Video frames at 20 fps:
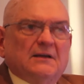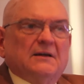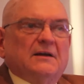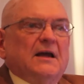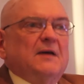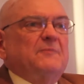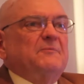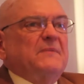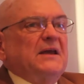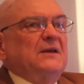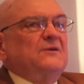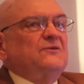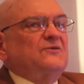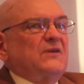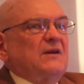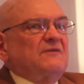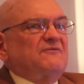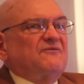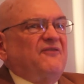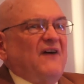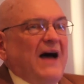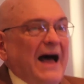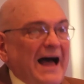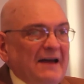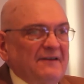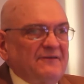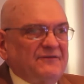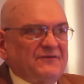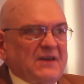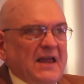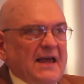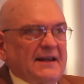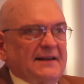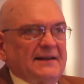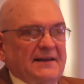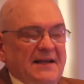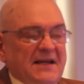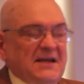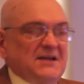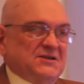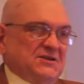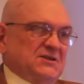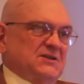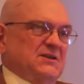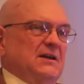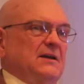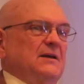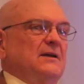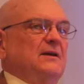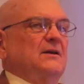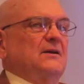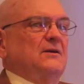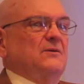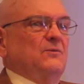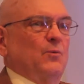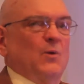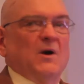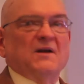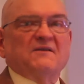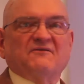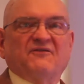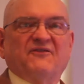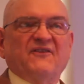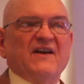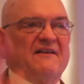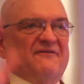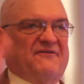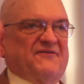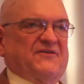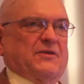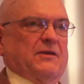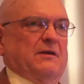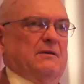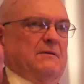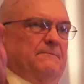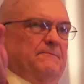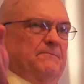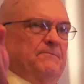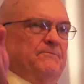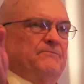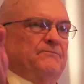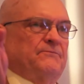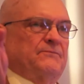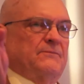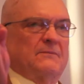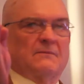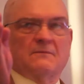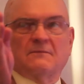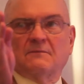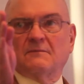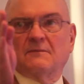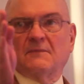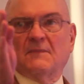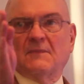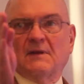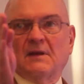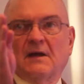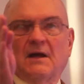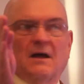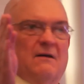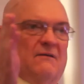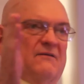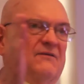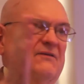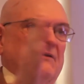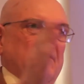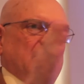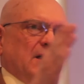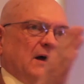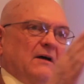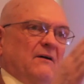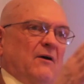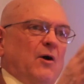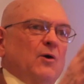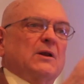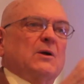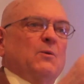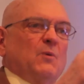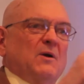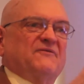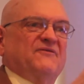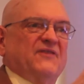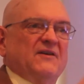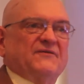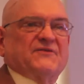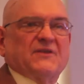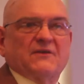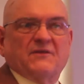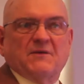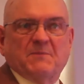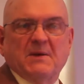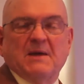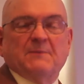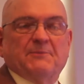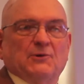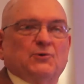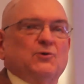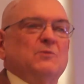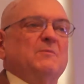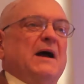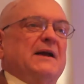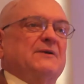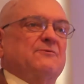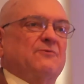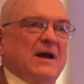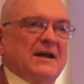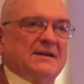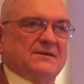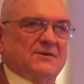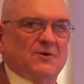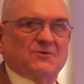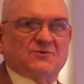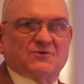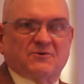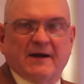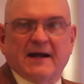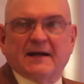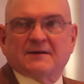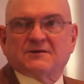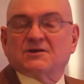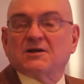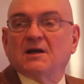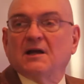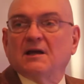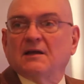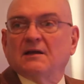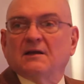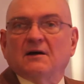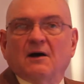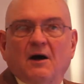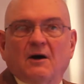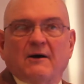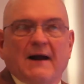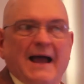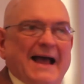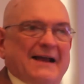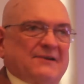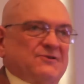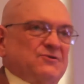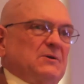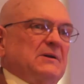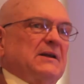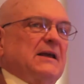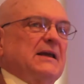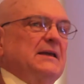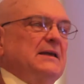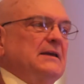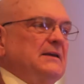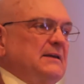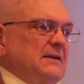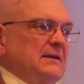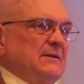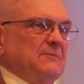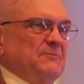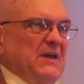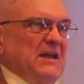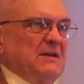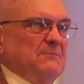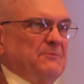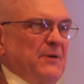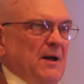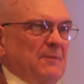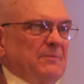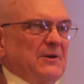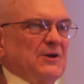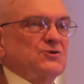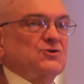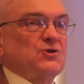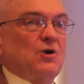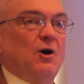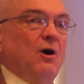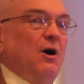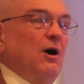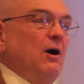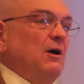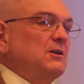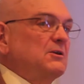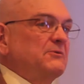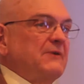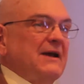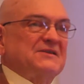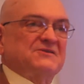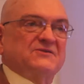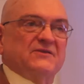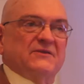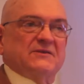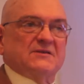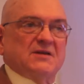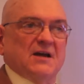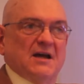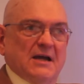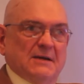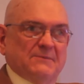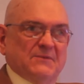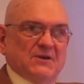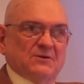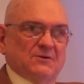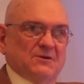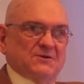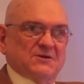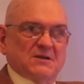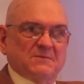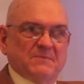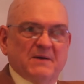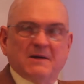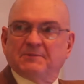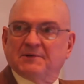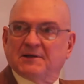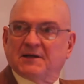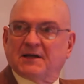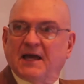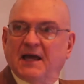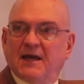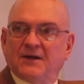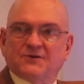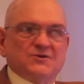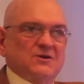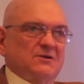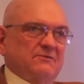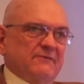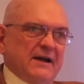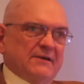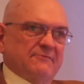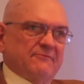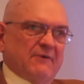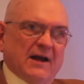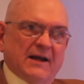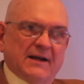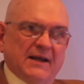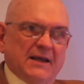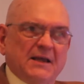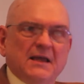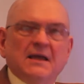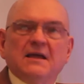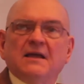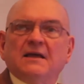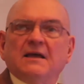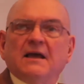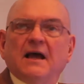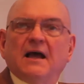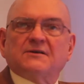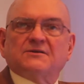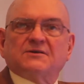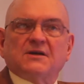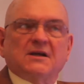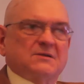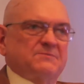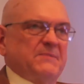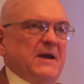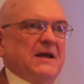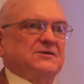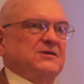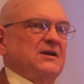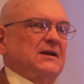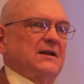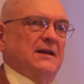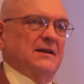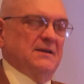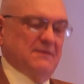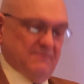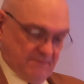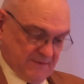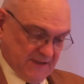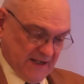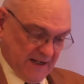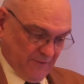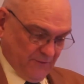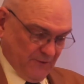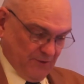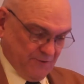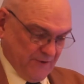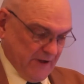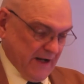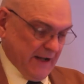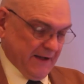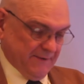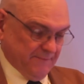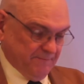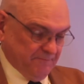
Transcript: that means that five, at least one-fifth of, uh, only one-fifth of the people who might write those grants are actually being published. All the rest of the time that those other people engaged in grant writing has, is basically down the drain.